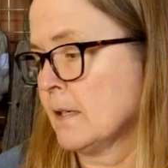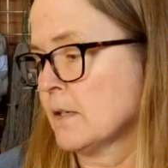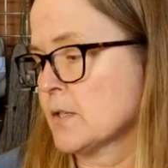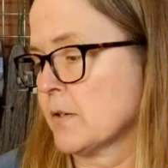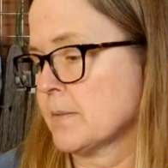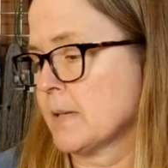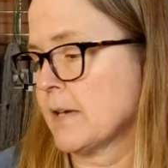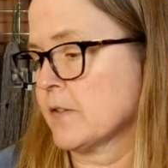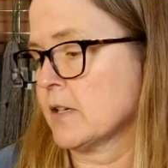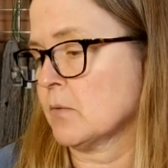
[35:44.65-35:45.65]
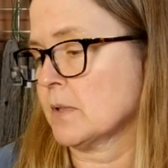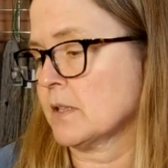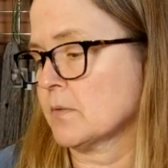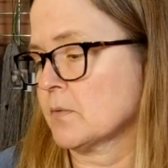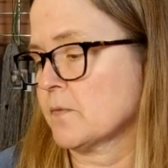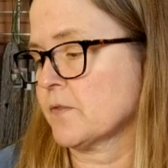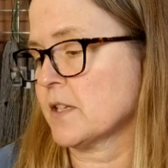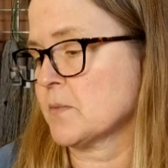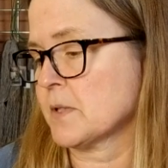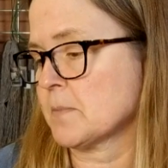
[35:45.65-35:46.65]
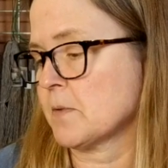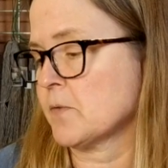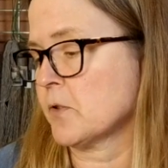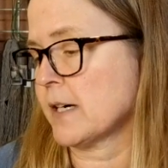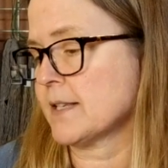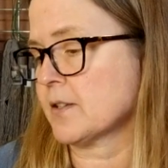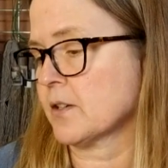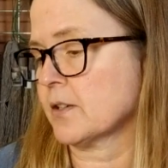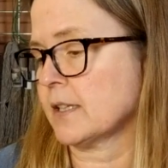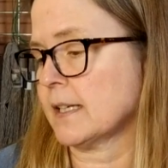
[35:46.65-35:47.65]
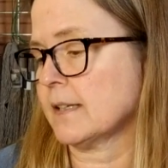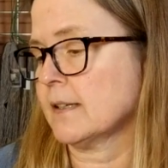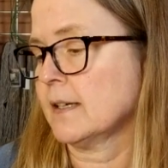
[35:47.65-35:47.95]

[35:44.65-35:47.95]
So I have here what the fleece was before I skirted it,